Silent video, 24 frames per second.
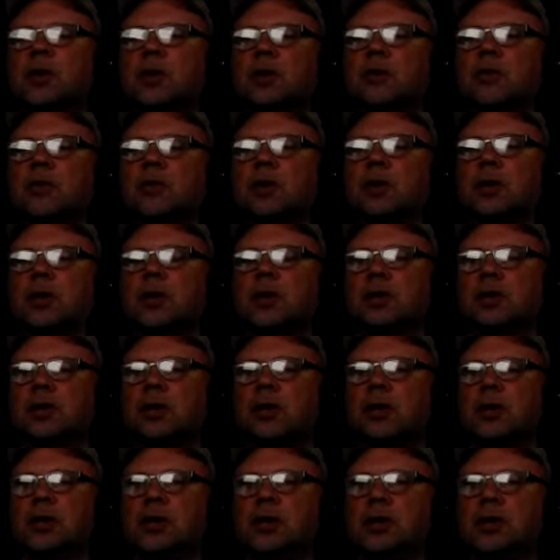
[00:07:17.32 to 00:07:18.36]
We load it
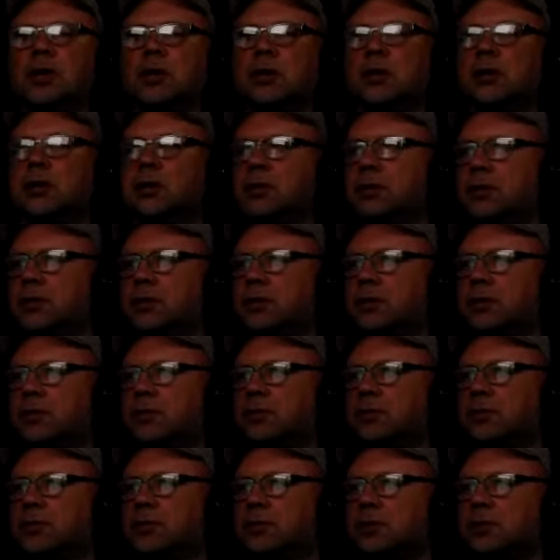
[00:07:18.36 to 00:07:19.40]
harder. Is
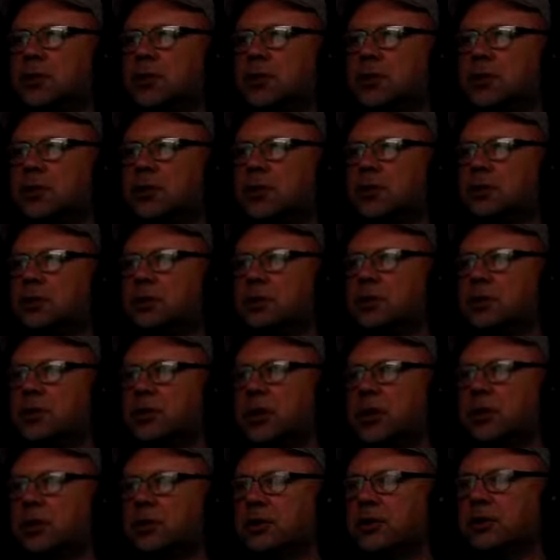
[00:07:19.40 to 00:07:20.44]
the speed going to
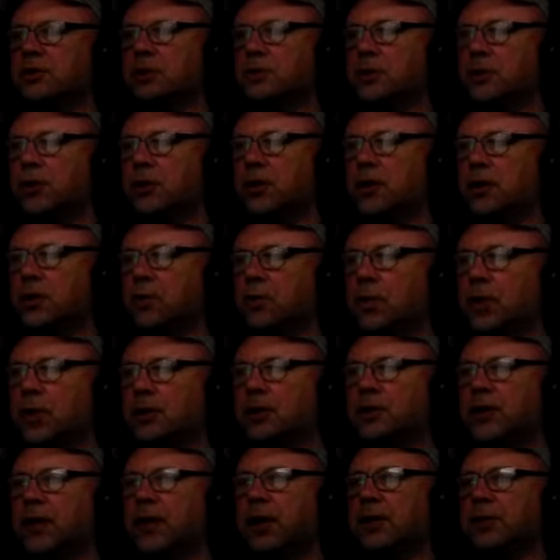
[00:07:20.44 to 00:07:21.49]
change? We got
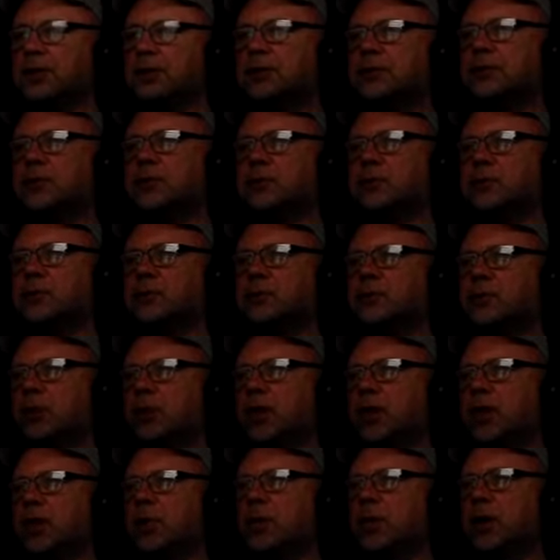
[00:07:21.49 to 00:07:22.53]
one yes, we
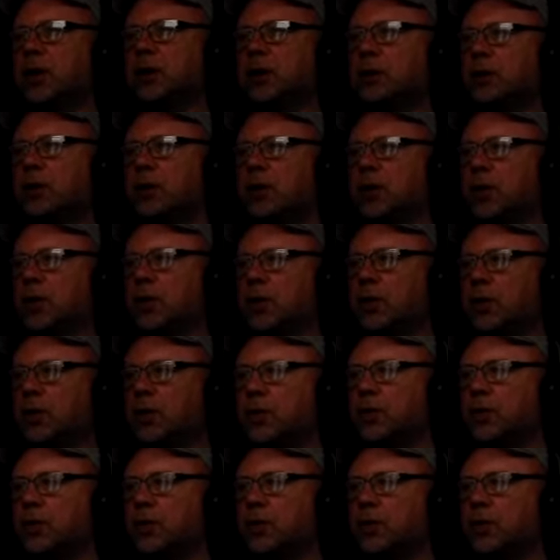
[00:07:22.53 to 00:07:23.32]
got one no.